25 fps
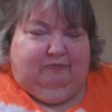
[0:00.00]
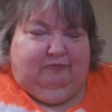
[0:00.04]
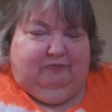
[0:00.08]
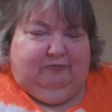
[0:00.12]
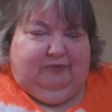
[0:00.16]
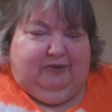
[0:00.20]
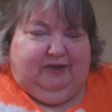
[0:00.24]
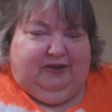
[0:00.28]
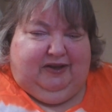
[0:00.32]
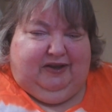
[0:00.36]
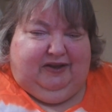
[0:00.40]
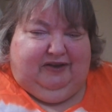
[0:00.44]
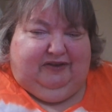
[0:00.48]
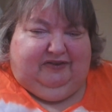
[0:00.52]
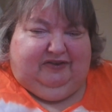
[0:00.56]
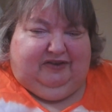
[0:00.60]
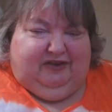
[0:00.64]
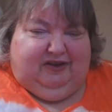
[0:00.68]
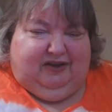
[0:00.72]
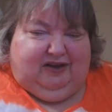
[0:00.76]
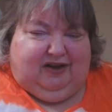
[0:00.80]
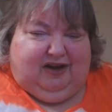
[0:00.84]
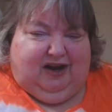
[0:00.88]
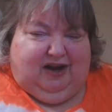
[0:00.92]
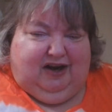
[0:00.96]
me as
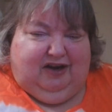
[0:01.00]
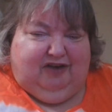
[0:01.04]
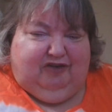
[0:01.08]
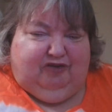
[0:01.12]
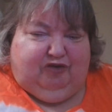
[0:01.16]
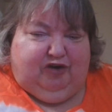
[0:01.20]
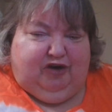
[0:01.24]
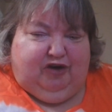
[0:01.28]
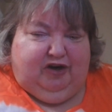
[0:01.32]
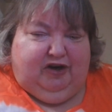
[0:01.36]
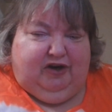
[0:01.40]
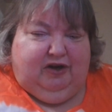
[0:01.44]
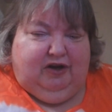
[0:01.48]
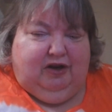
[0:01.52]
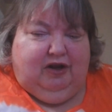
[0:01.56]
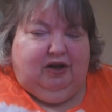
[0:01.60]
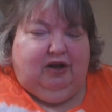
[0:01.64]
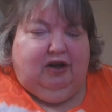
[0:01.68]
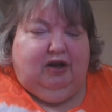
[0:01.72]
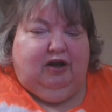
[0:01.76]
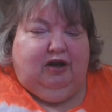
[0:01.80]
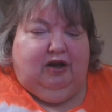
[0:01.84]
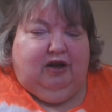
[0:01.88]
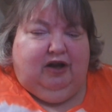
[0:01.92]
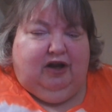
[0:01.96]

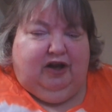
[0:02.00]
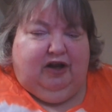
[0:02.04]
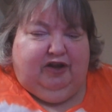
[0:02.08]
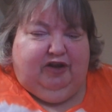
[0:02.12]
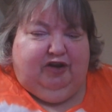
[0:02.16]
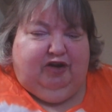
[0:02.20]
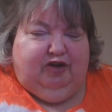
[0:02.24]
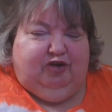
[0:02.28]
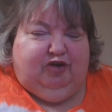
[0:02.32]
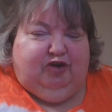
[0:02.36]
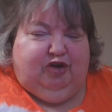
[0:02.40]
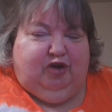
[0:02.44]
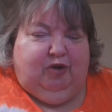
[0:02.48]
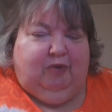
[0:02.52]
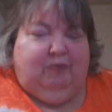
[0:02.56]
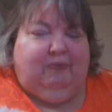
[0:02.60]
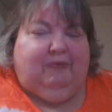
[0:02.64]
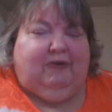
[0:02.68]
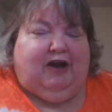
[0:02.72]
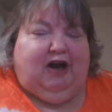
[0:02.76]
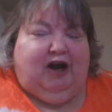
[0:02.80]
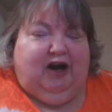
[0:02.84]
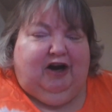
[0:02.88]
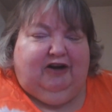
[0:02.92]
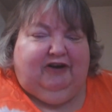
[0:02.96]
a YouTube
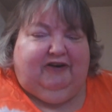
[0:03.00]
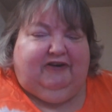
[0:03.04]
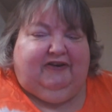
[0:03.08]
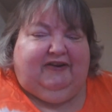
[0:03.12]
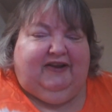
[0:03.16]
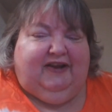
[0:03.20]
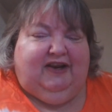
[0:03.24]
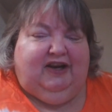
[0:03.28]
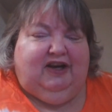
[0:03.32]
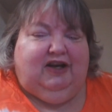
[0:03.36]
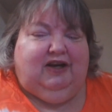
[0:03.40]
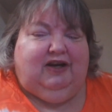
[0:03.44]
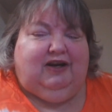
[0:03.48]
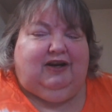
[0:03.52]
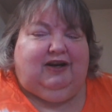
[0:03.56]
content